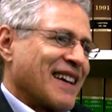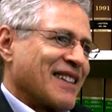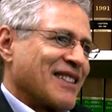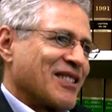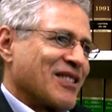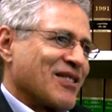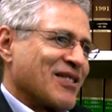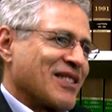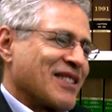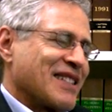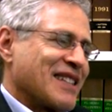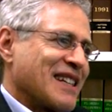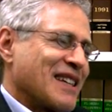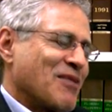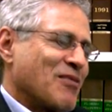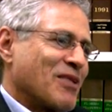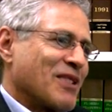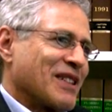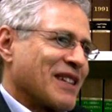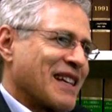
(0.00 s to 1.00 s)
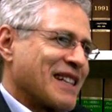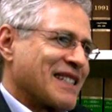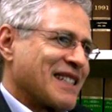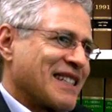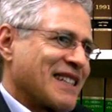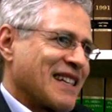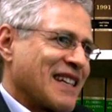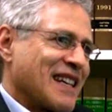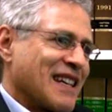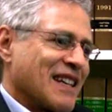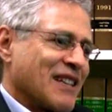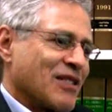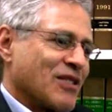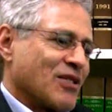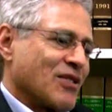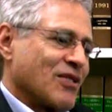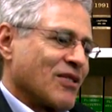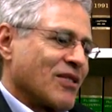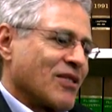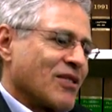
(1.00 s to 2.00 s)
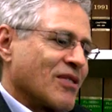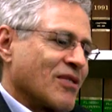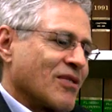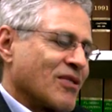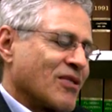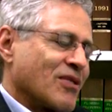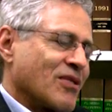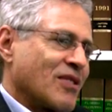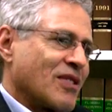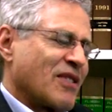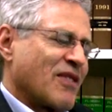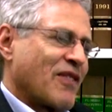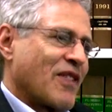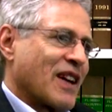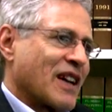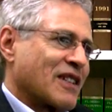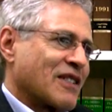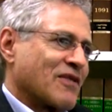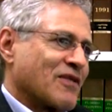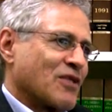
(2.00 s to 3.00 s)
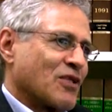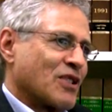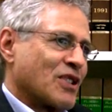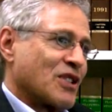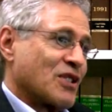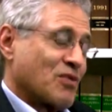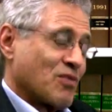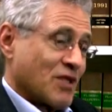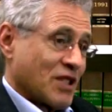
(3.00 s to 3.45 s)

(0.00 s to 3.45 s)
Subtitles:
to see, well, let's see, do the effective lawyers,